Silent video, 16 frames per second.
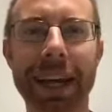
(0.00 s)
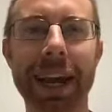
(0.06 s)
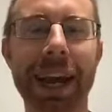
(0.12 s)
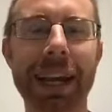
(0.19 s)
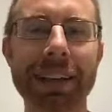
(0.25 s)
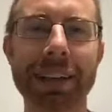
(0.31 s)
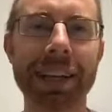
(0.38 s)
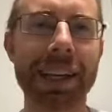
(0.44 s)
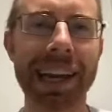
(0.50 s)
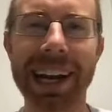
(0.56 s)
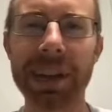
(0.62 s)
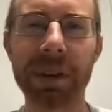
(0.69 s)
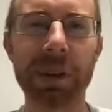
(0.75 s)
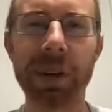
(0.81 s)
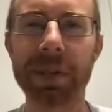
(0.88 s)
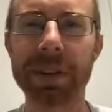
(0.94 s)
content and I
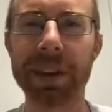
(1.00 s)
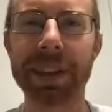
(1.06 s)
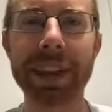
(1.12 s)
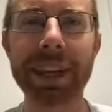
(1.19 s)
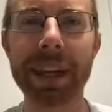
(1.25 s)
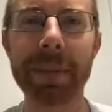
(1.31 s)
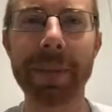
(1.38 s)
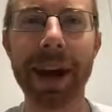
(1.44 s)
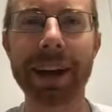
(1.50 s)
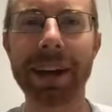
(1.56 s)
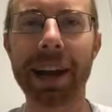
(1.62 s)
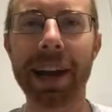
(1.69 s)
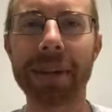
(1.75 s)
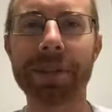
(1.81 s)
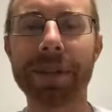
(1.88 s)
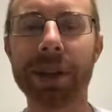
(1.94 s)
don't overthink about it,
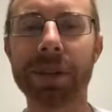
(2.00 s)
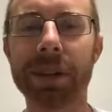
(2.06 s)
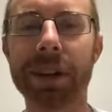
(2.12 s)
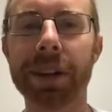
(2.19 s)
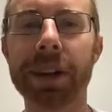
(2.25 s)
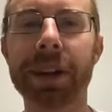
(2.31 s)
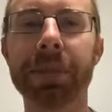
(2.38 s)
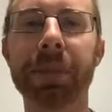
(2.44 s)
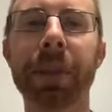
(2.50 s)
I feel good.